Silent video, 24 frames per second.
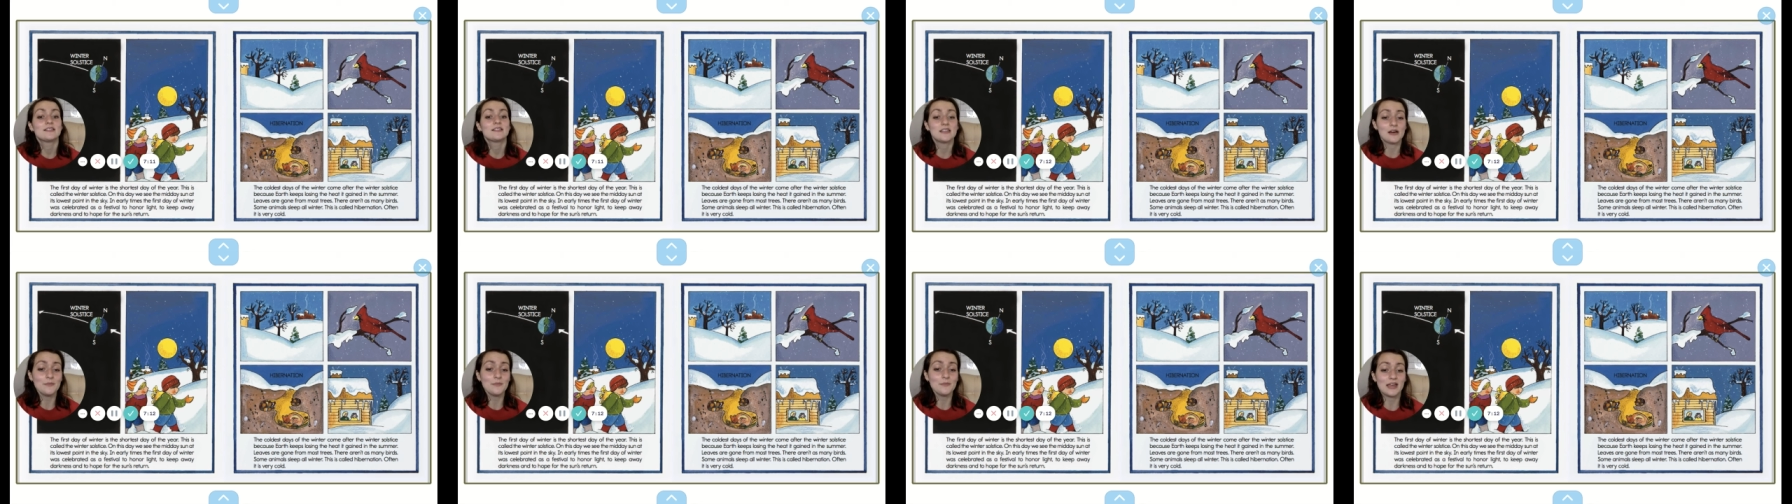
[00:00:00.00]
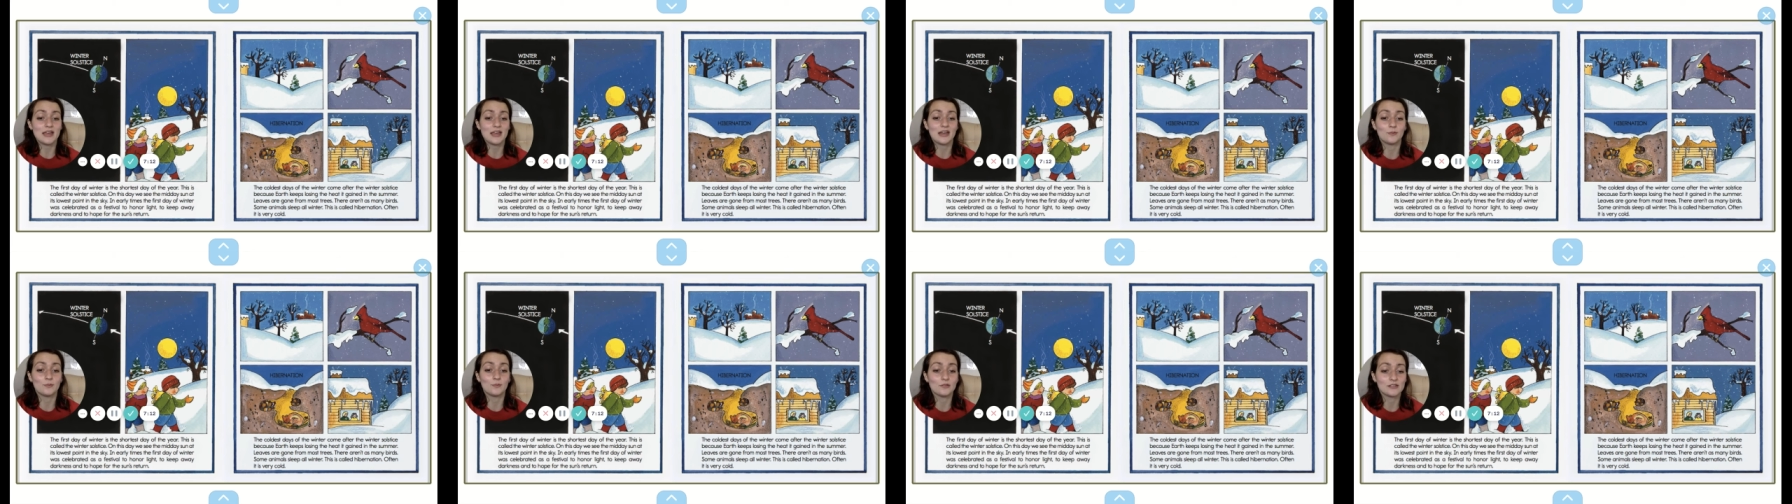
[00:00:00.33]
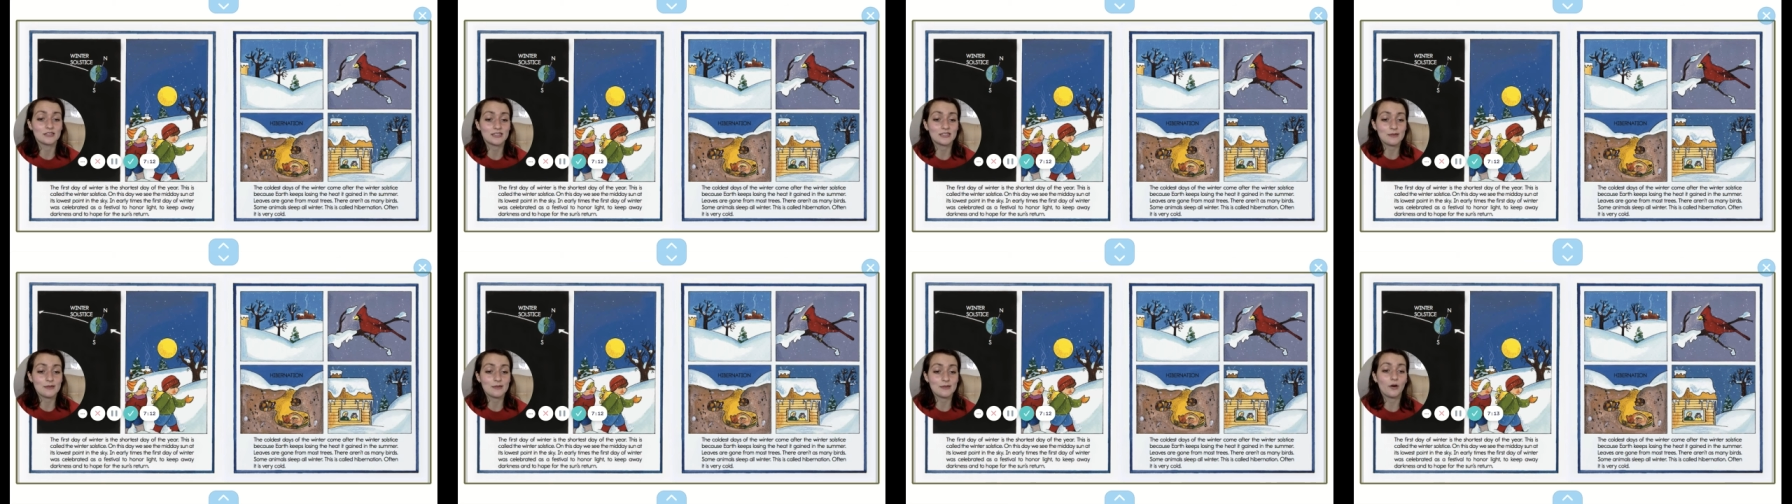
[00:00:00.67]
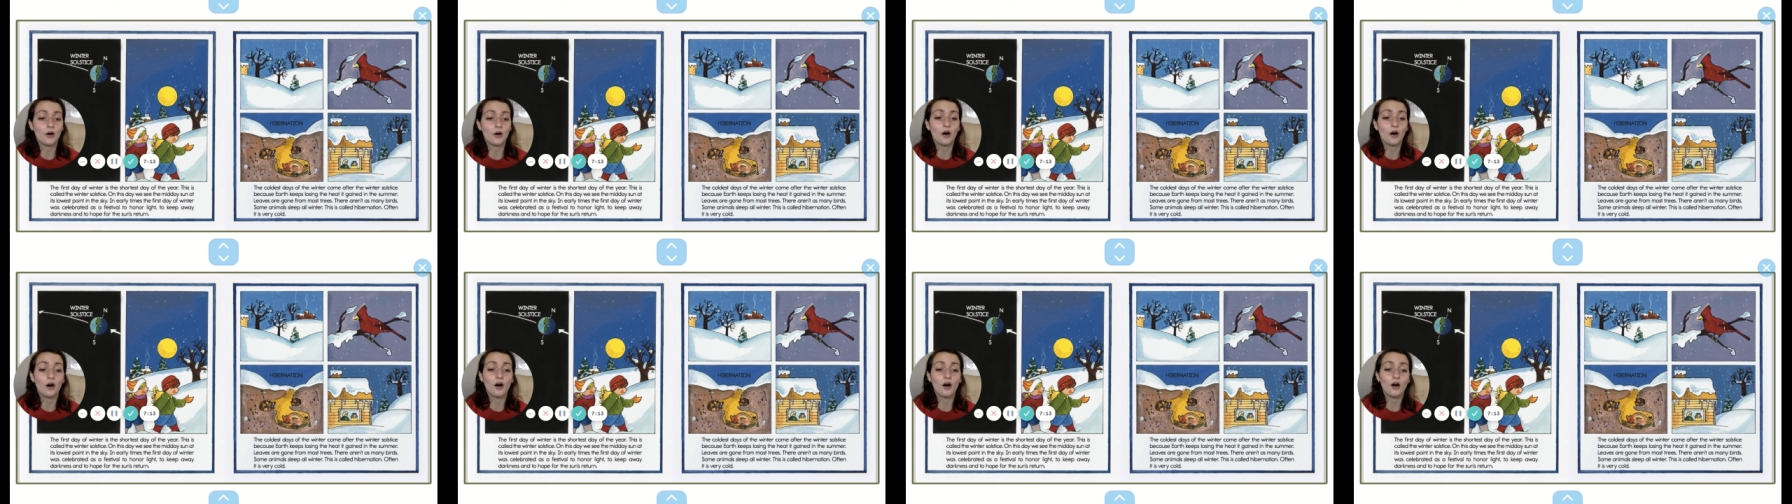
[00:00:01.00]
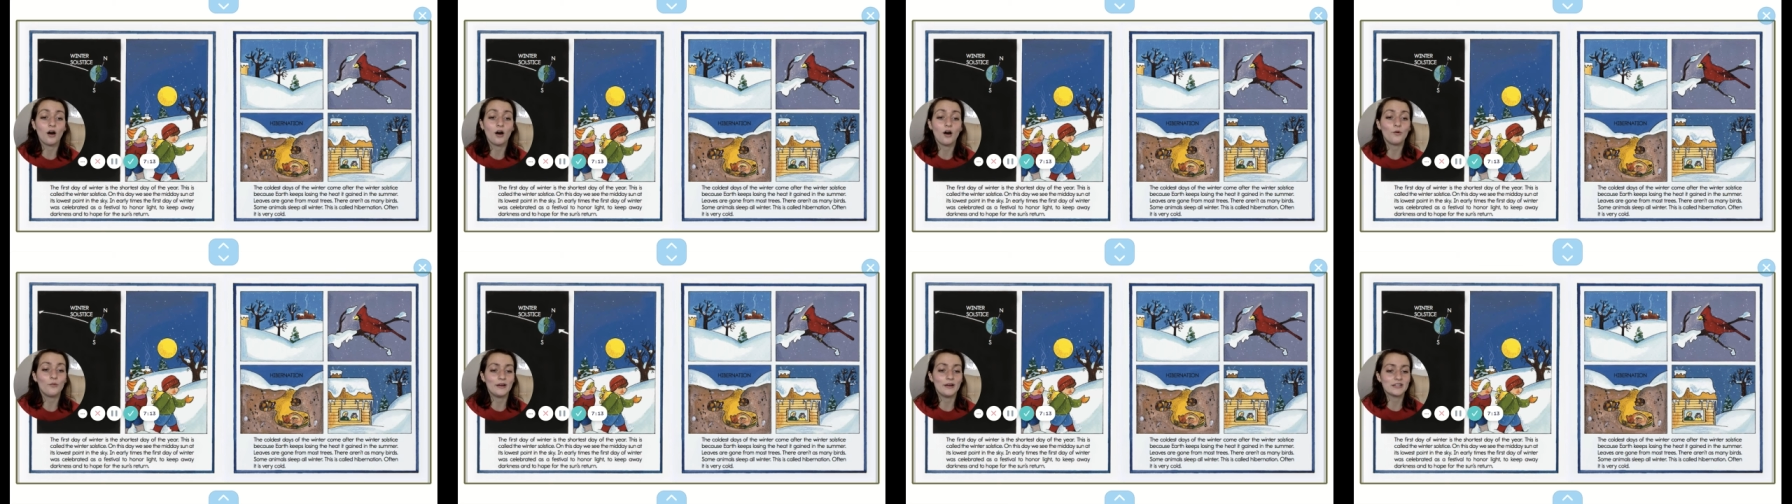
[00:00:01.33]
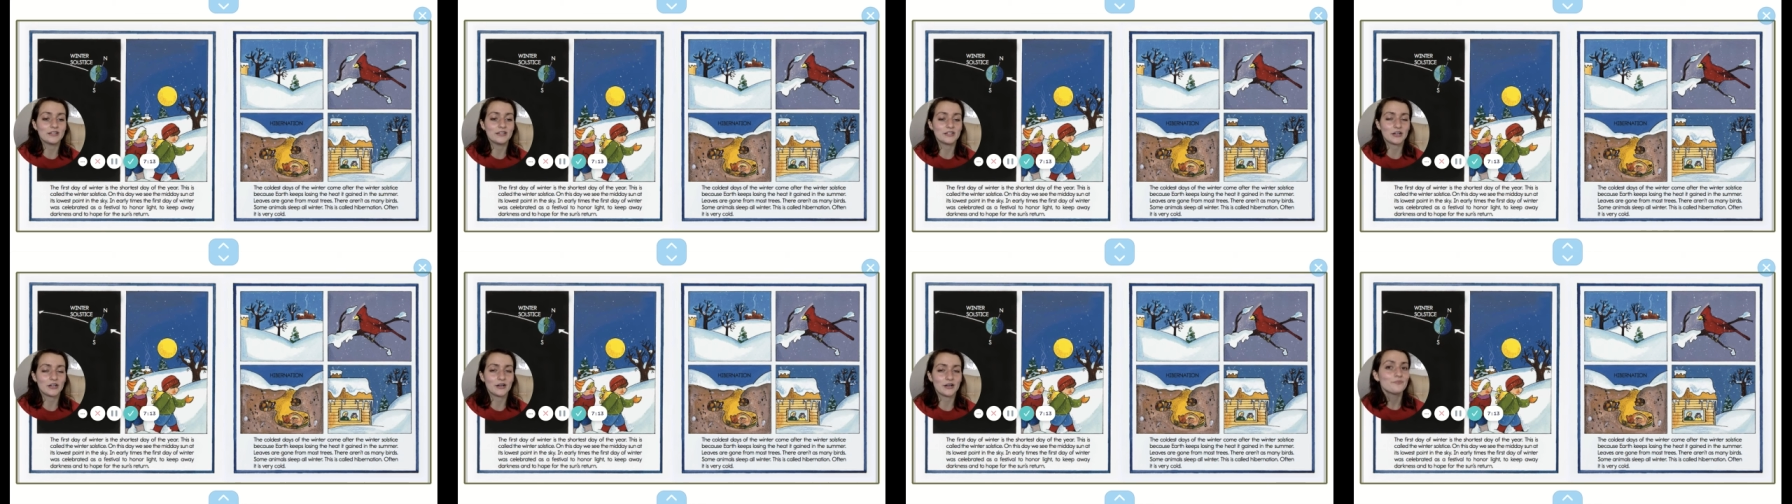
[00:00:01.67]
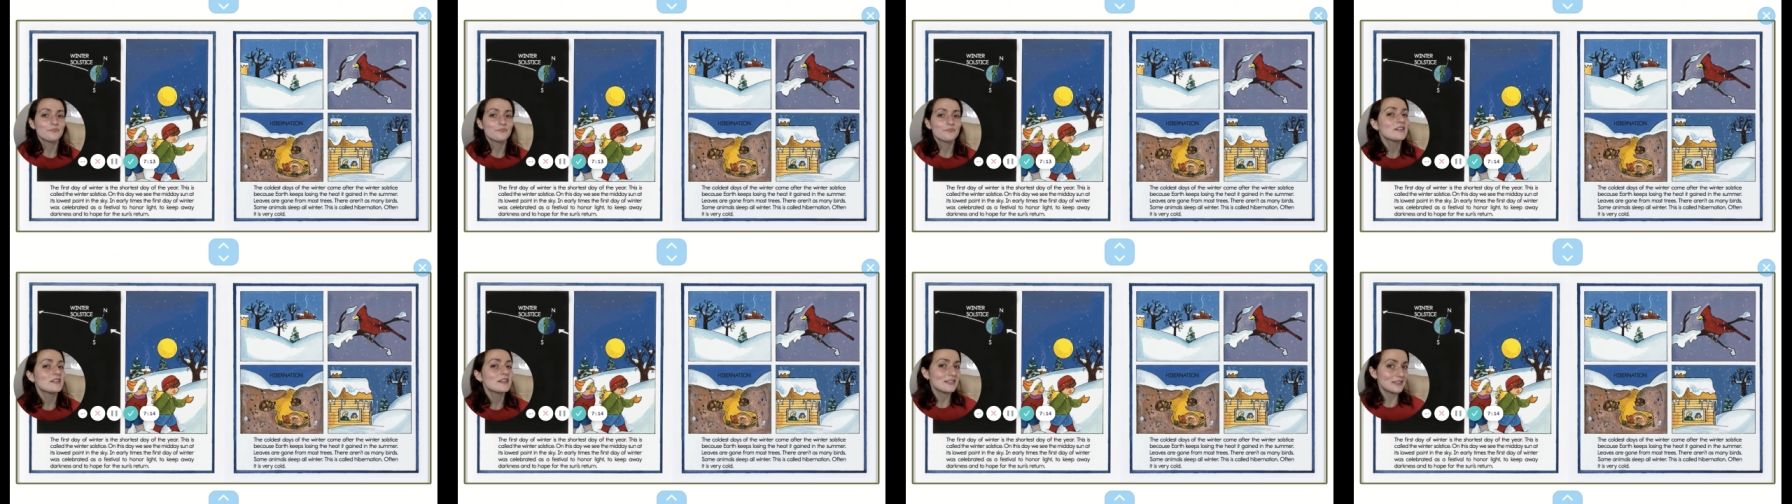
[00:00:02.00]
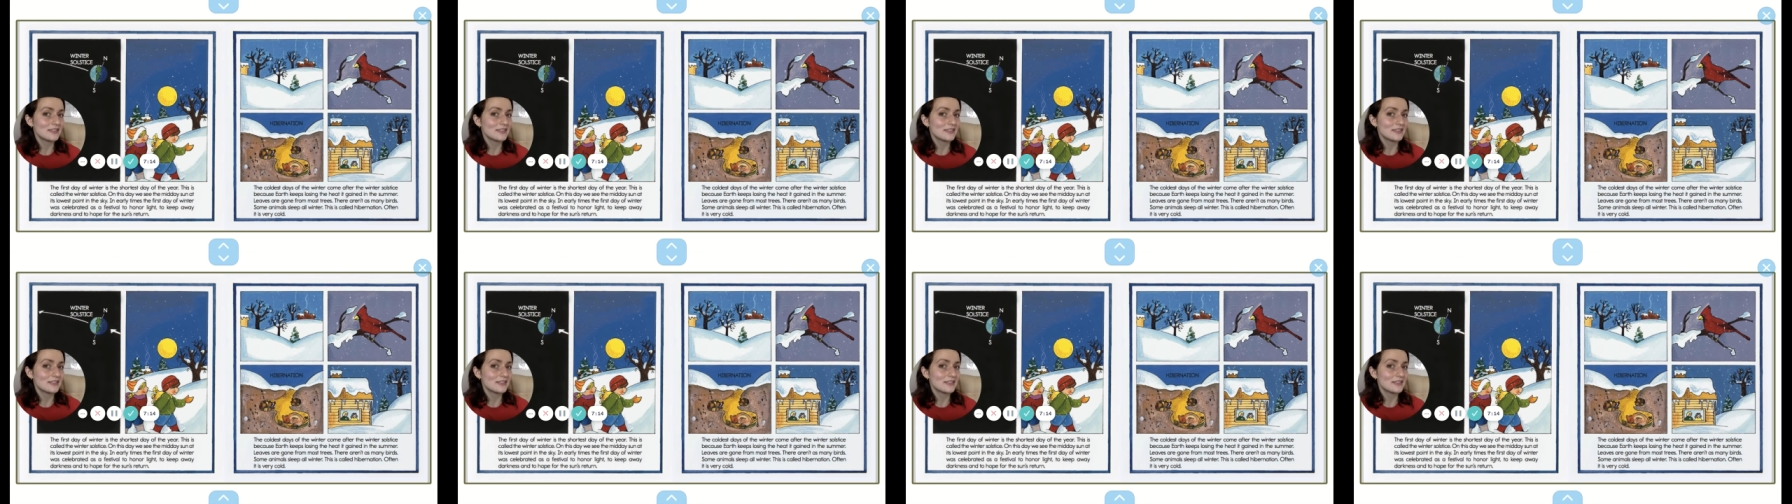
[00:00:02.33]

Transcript: Some animals sleep all winter.